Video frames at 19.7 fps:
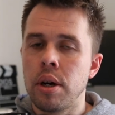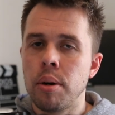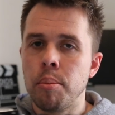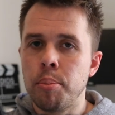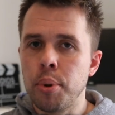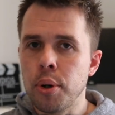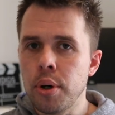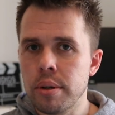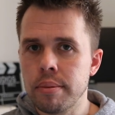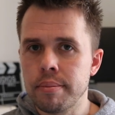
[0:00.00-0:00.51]

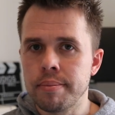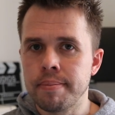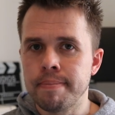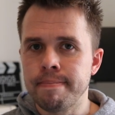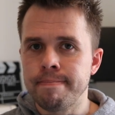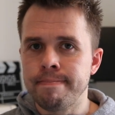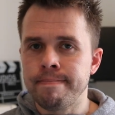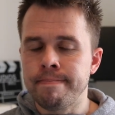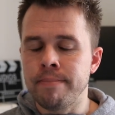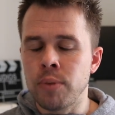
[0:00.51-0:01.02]
But
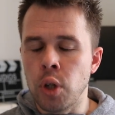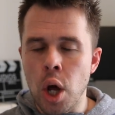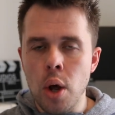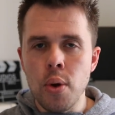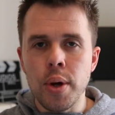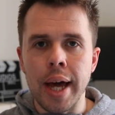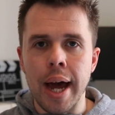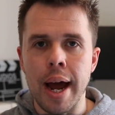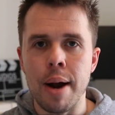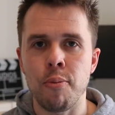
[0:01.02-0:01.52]
no
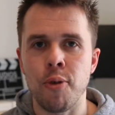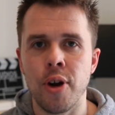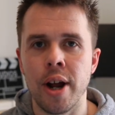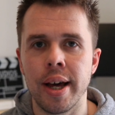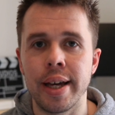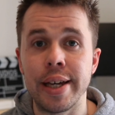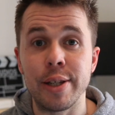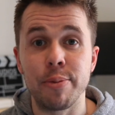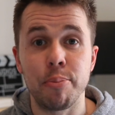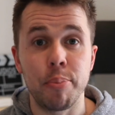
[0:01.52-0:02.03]
camera
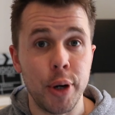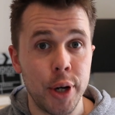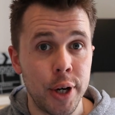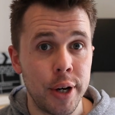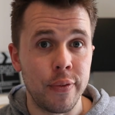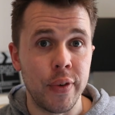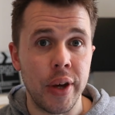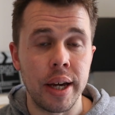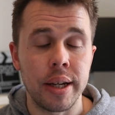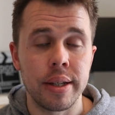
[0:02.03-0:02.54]
is
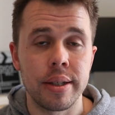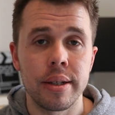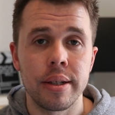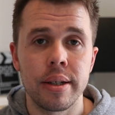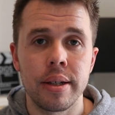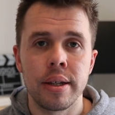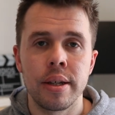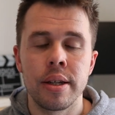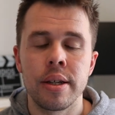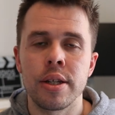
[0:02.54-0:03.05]
perfect.
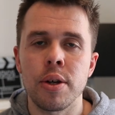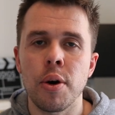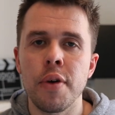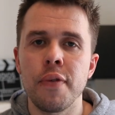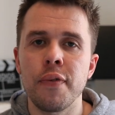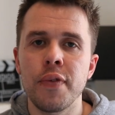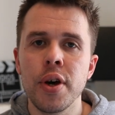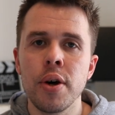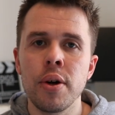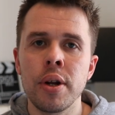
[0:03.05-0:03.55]
So I
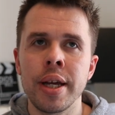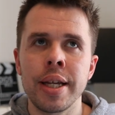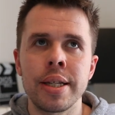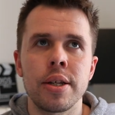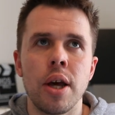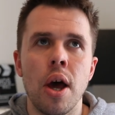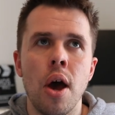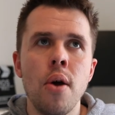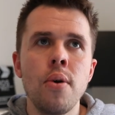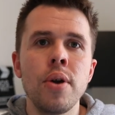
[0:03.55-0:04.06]
feel like it's
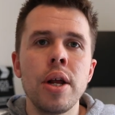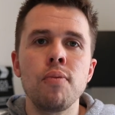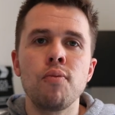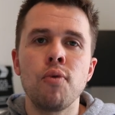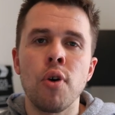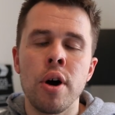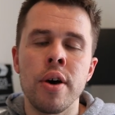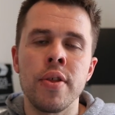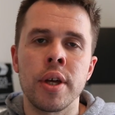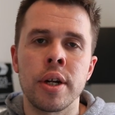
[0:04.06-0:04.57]
only
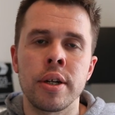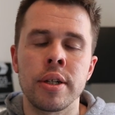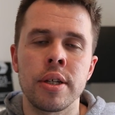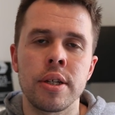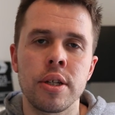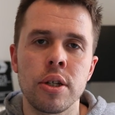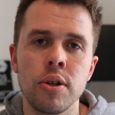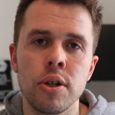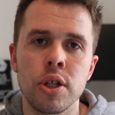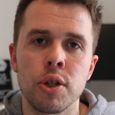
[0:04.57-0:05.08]
right that I
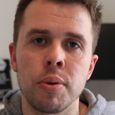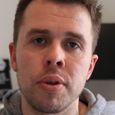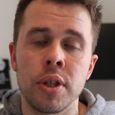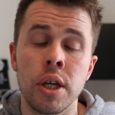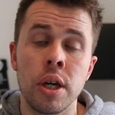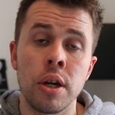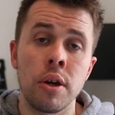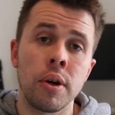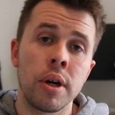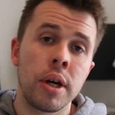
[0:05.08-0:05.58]
discuss with
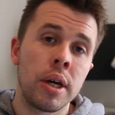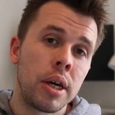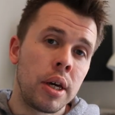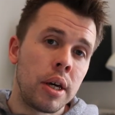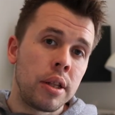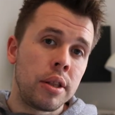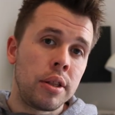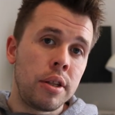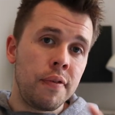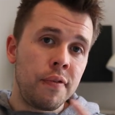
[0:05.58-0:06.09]
you
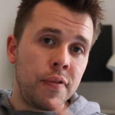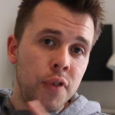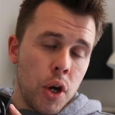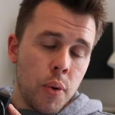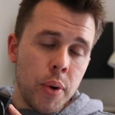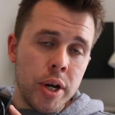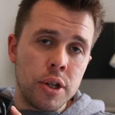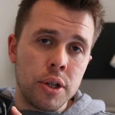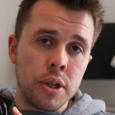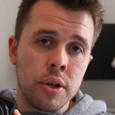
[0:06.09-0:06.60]
the
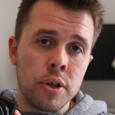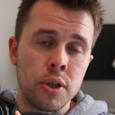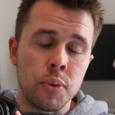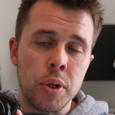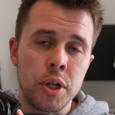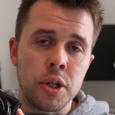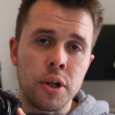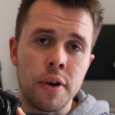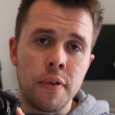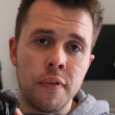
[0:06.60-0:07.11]
few issues
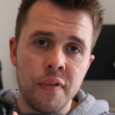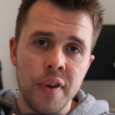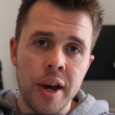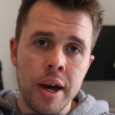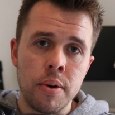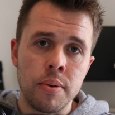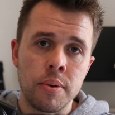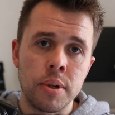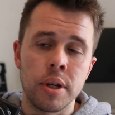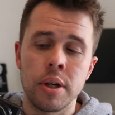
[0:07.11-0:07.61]
which I
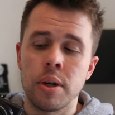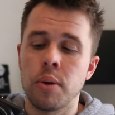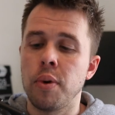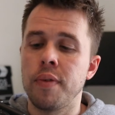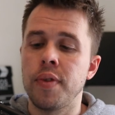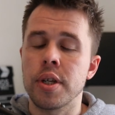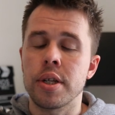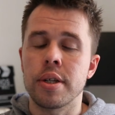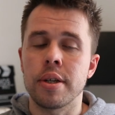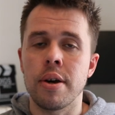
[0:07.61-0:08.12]
found
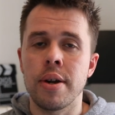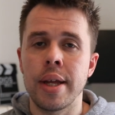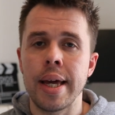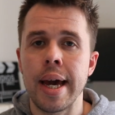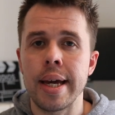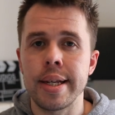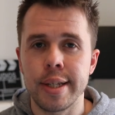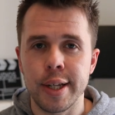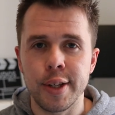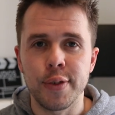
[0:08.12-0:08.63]
with the Sony
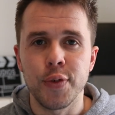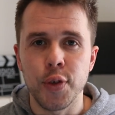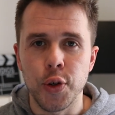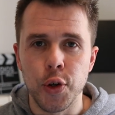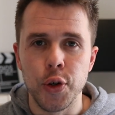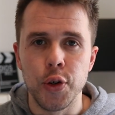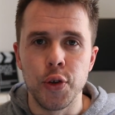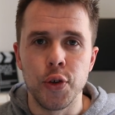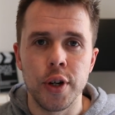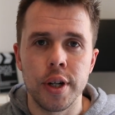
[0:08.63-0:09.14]

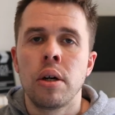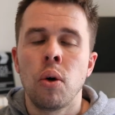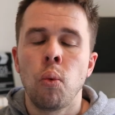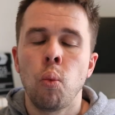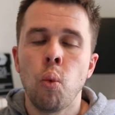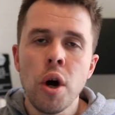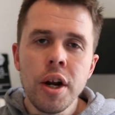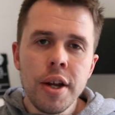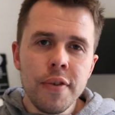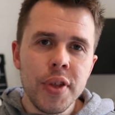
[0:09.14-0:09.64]
a6400.
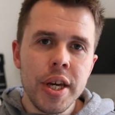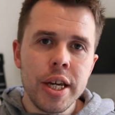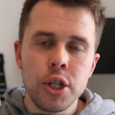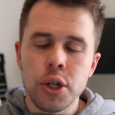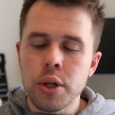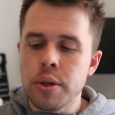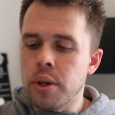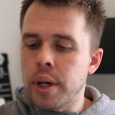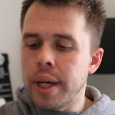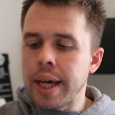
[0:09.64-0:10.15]
One of the
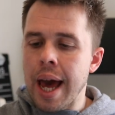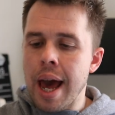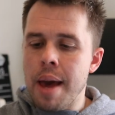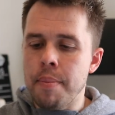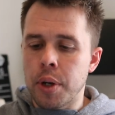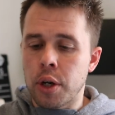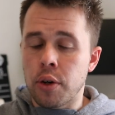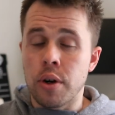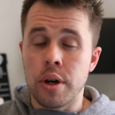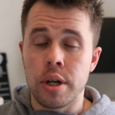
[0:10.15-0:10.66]
issues I came
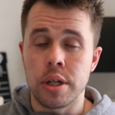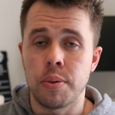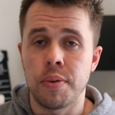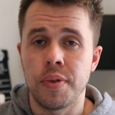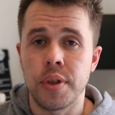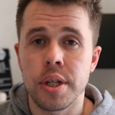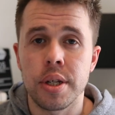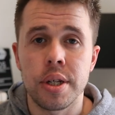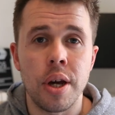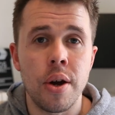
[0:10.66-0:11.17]
across with
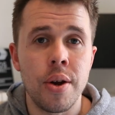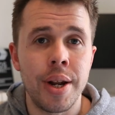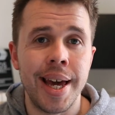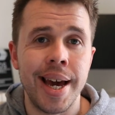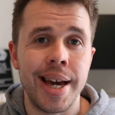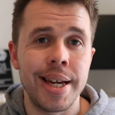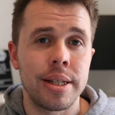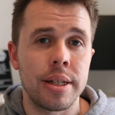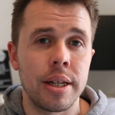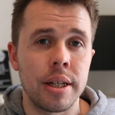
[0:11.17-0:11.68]
the Sony
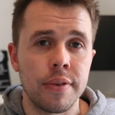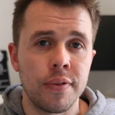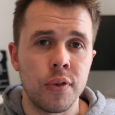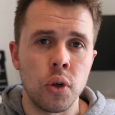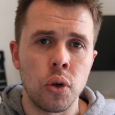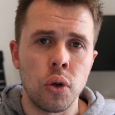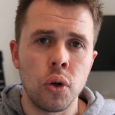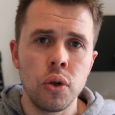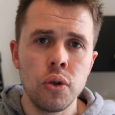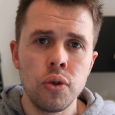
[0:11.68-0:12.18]

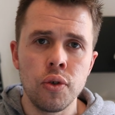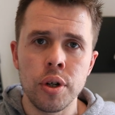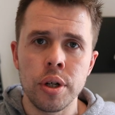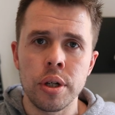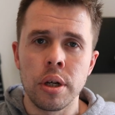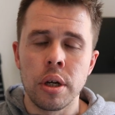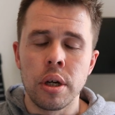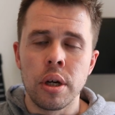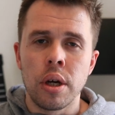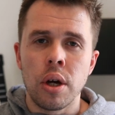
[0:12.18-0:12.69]
a6400
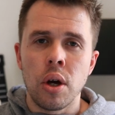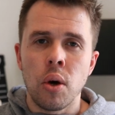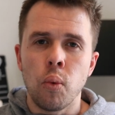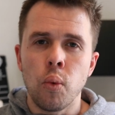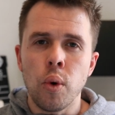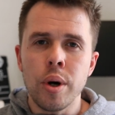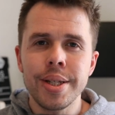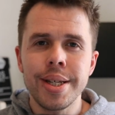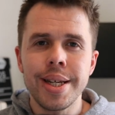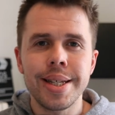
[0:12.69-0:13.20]

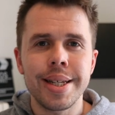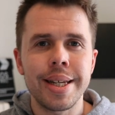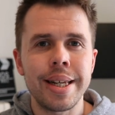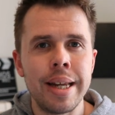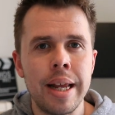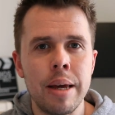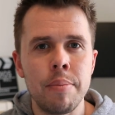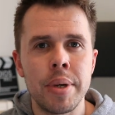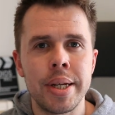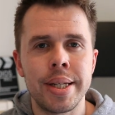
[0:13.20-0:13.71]
was its
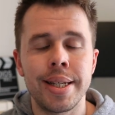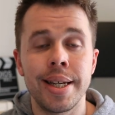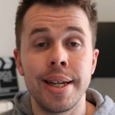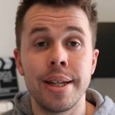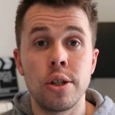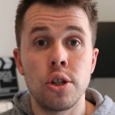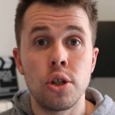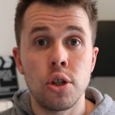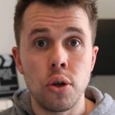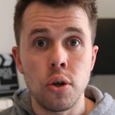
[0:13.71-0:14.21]

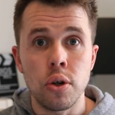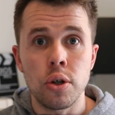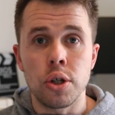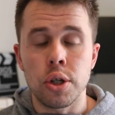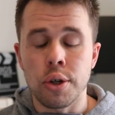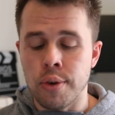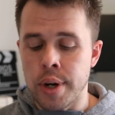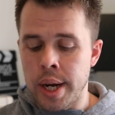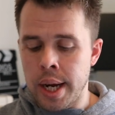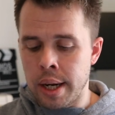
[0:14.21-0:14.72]
limited
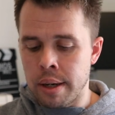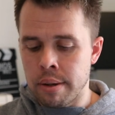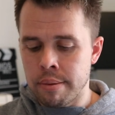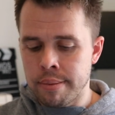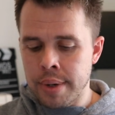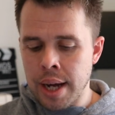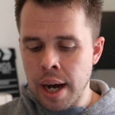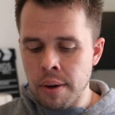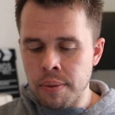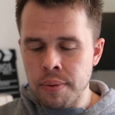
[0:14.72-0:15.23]
touchscreen.
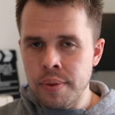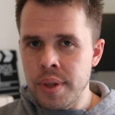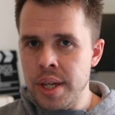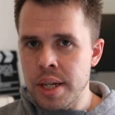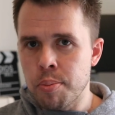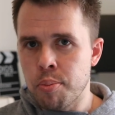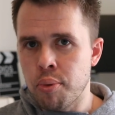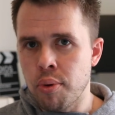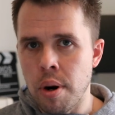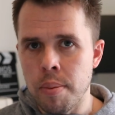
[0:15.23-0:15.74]
Now, this
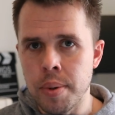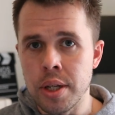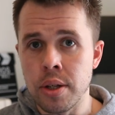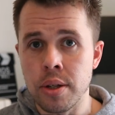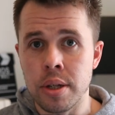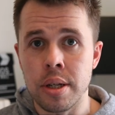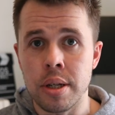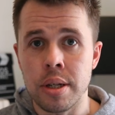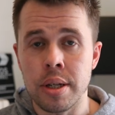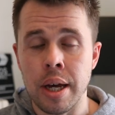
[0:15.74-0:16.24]
probably
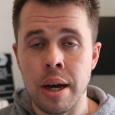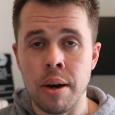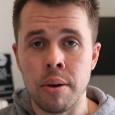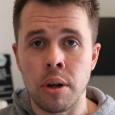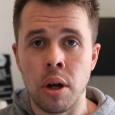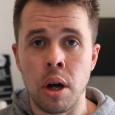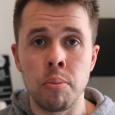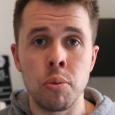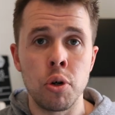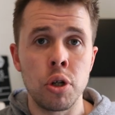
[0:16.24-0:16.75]
doesn't sound
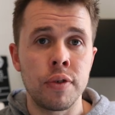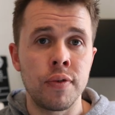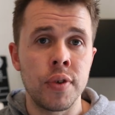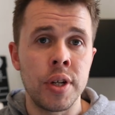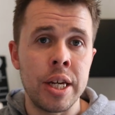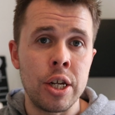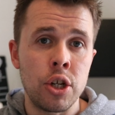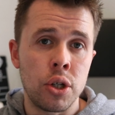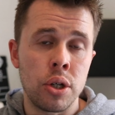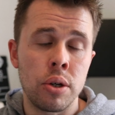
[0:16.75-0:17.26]
like much of an
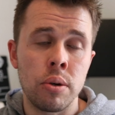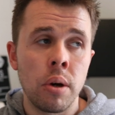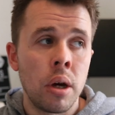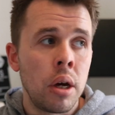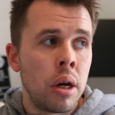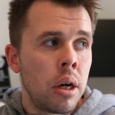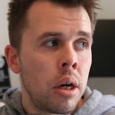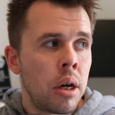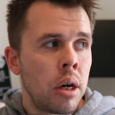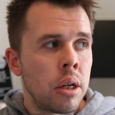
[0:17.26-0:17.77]
issue
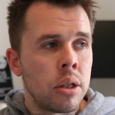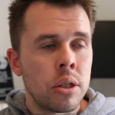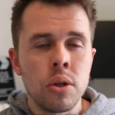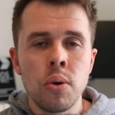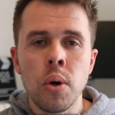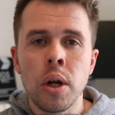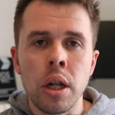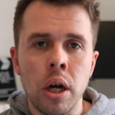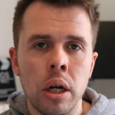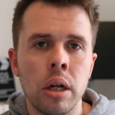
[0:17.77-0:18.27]

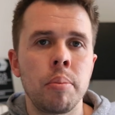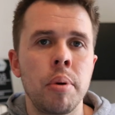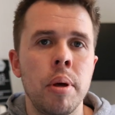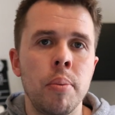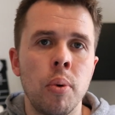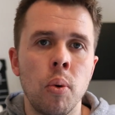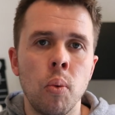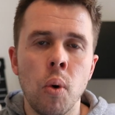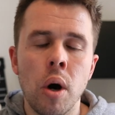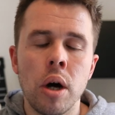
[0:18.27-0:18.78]
to a lot of
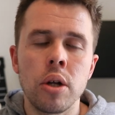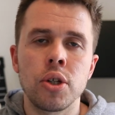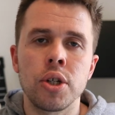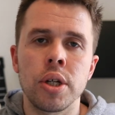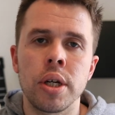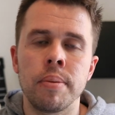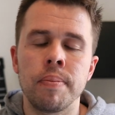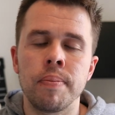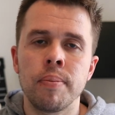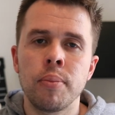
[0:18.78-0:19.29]
people
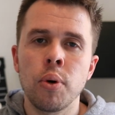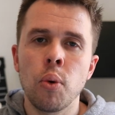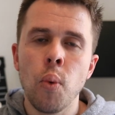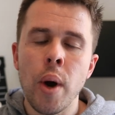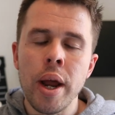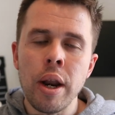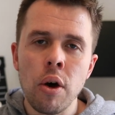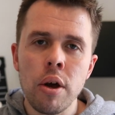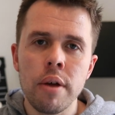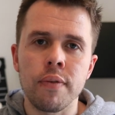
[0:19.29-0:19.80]
watching. But
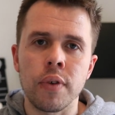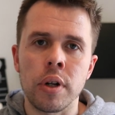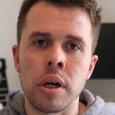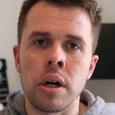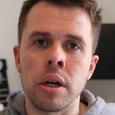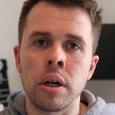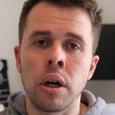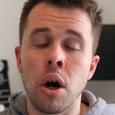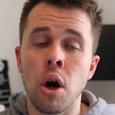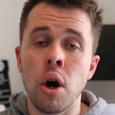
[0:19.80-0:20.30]
when I
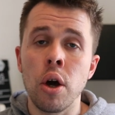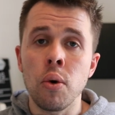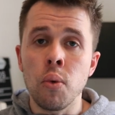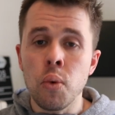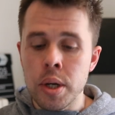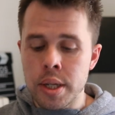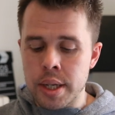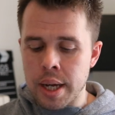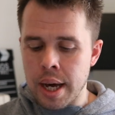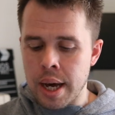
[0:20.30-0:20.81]
vlog, I
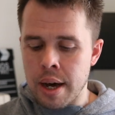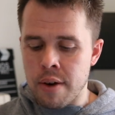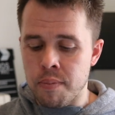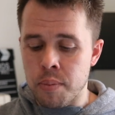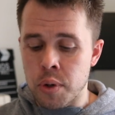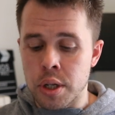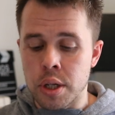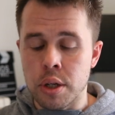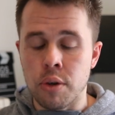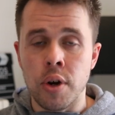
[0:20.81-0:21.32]
always have
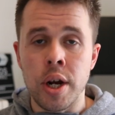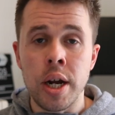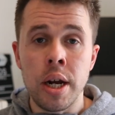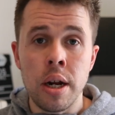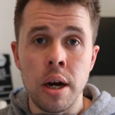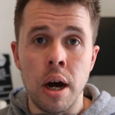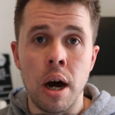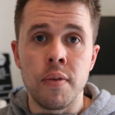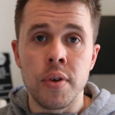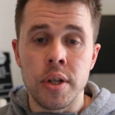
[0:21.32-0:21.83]
my screen,
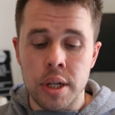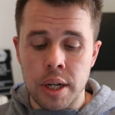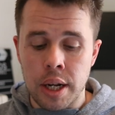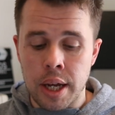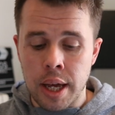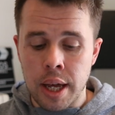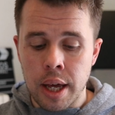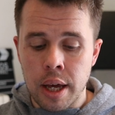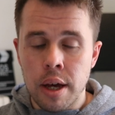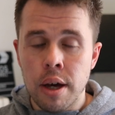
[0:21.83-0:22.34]

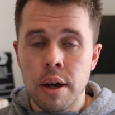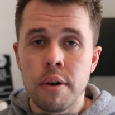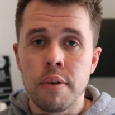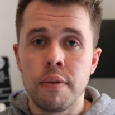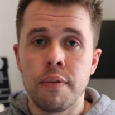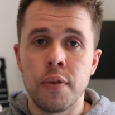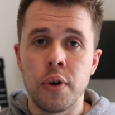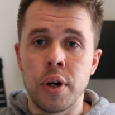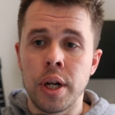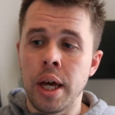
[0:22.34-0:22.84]
obviously,
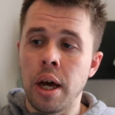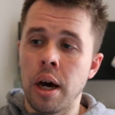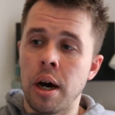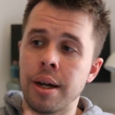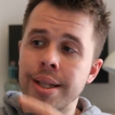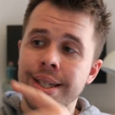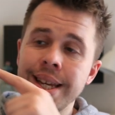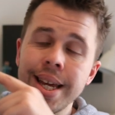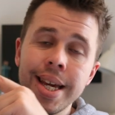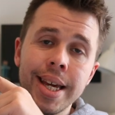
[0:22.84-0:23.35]
fully
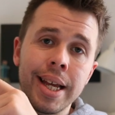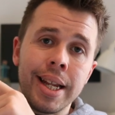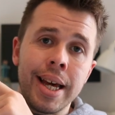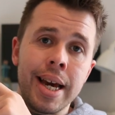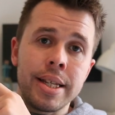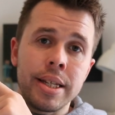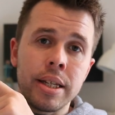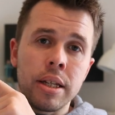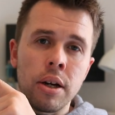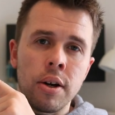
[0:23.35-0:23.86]

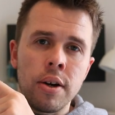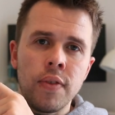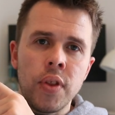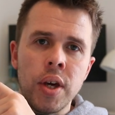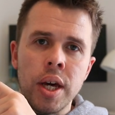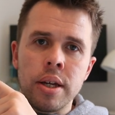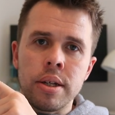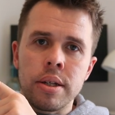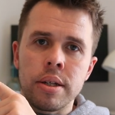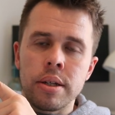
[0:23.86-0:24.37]
articulated like
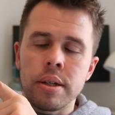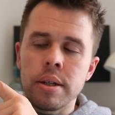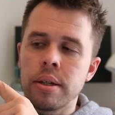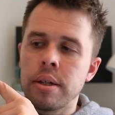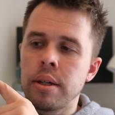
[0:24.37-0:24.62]
this.